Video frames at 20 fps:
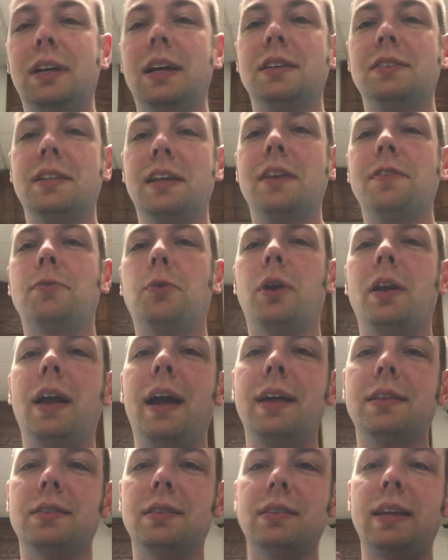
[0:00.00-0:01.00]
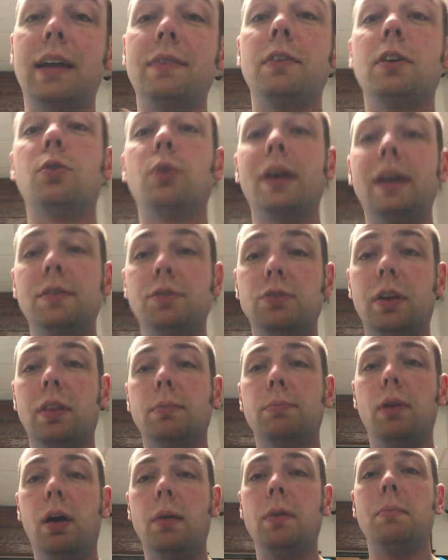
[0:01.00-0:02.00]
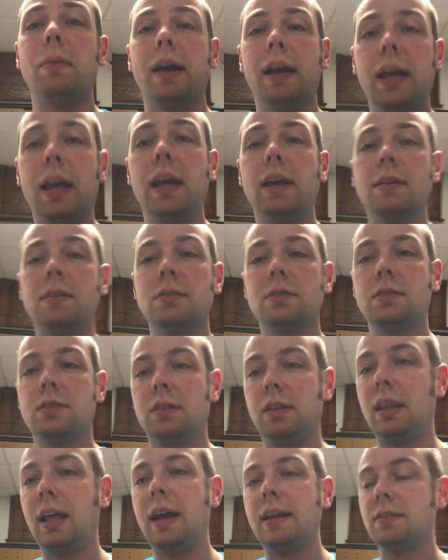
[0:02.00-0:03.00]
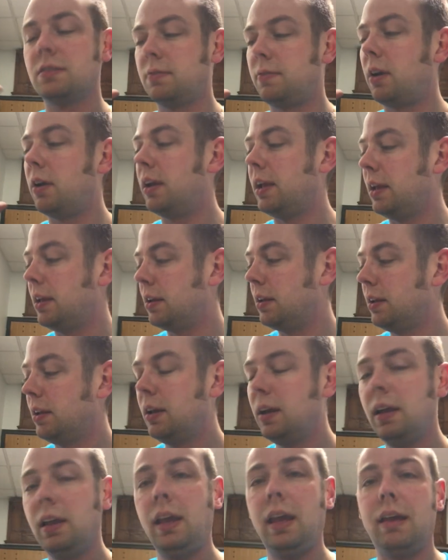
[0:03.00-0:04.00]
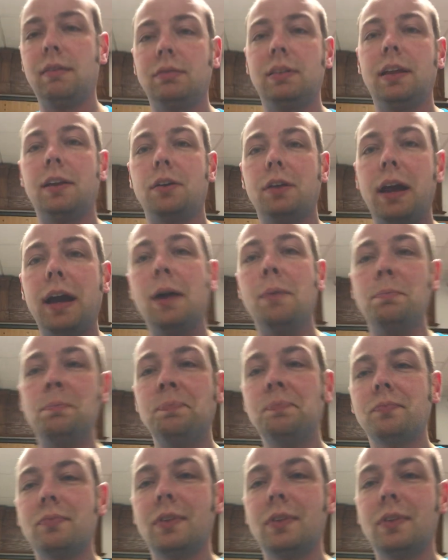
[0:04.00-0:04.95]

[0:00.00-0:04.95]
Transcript: And Isaiah 49 says, I've engraved you on the palm of my hands. The lines of our hand have letter M,